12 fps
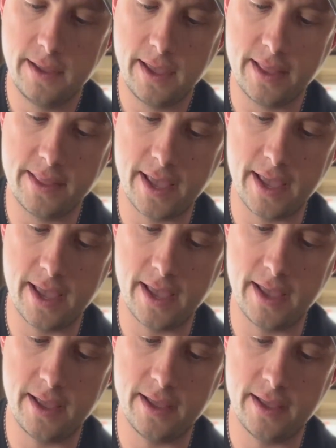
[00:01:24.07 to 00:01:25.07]
And
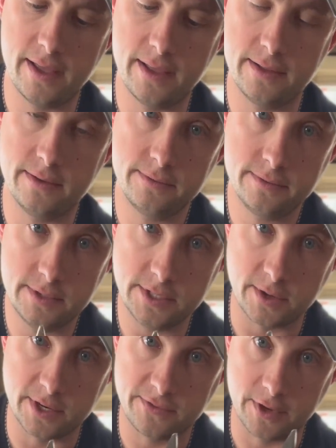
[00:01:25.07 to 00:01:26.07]
then
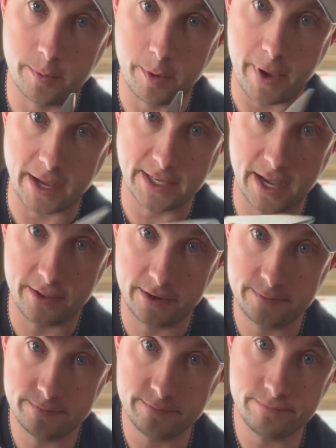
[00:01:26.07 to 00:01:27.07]
these are always fun to put back
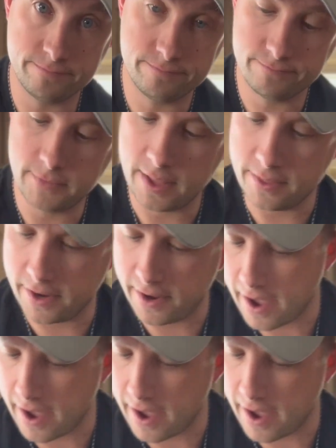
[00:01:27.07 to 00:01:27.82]
together. And there you